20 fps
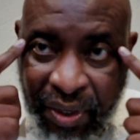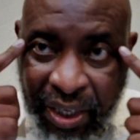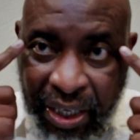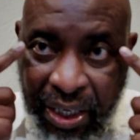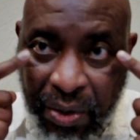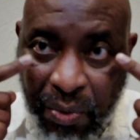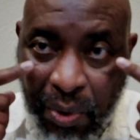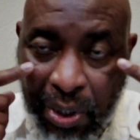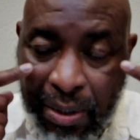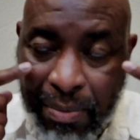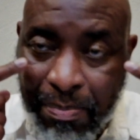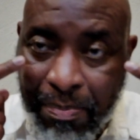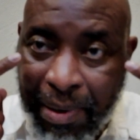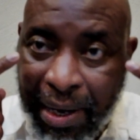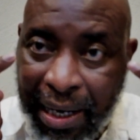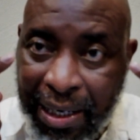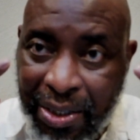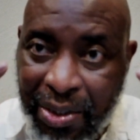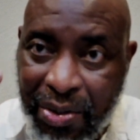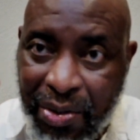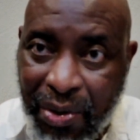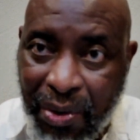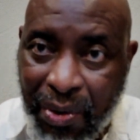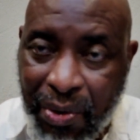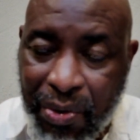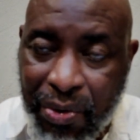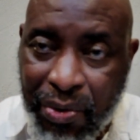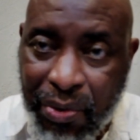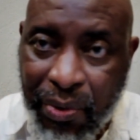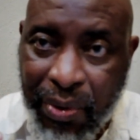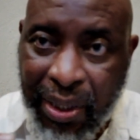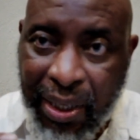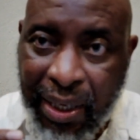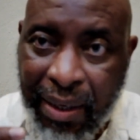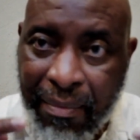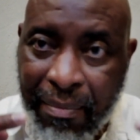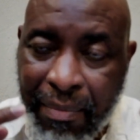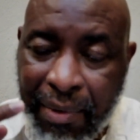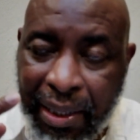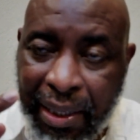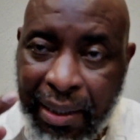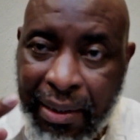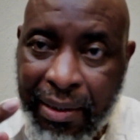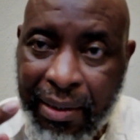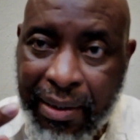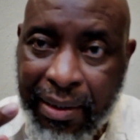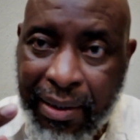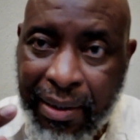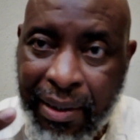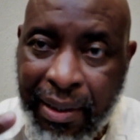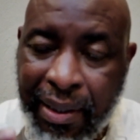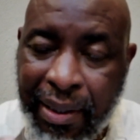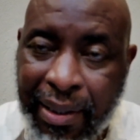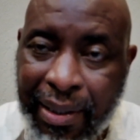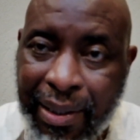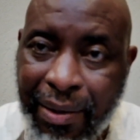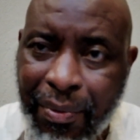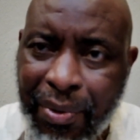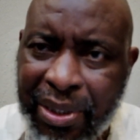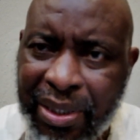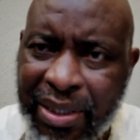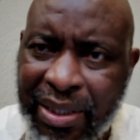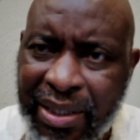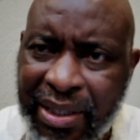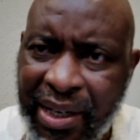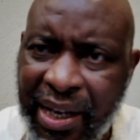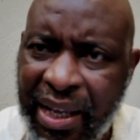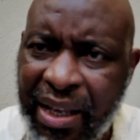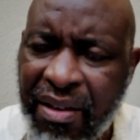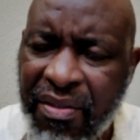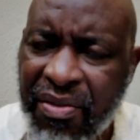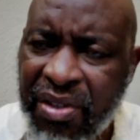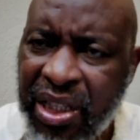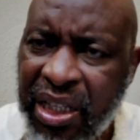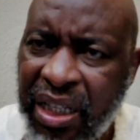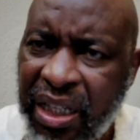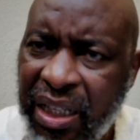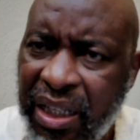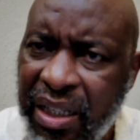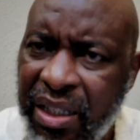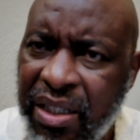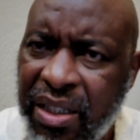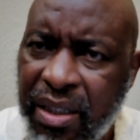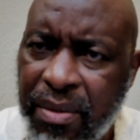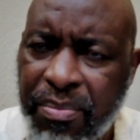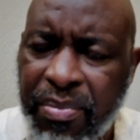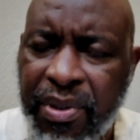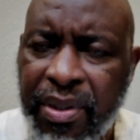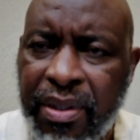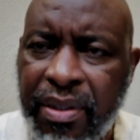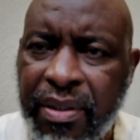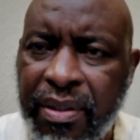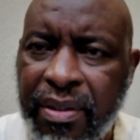it was passed on to them that there were slaves in Egypt.